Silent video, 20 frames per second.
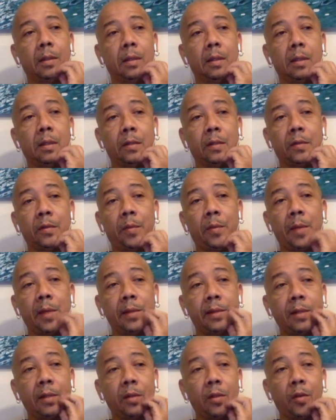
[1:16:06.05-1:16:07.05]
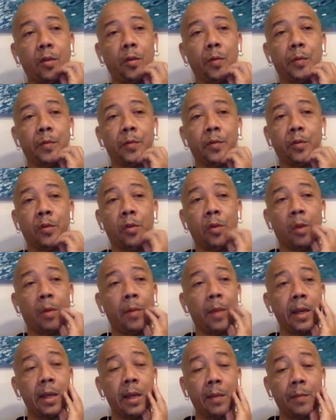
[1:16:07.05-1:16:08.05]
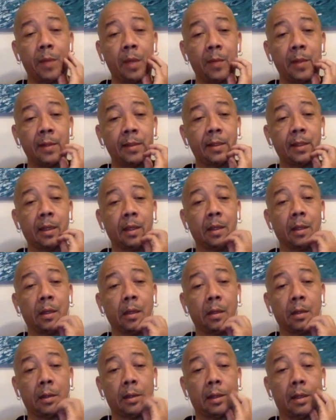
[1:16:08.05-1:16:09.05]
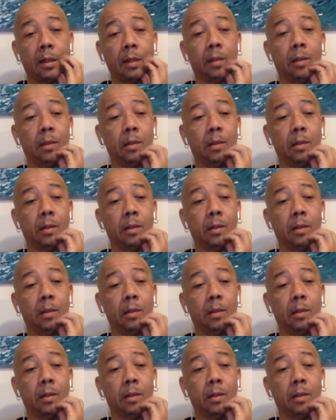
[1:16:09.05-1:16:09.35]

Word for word: Yeah. So I said to don't make them the mistake in the dog.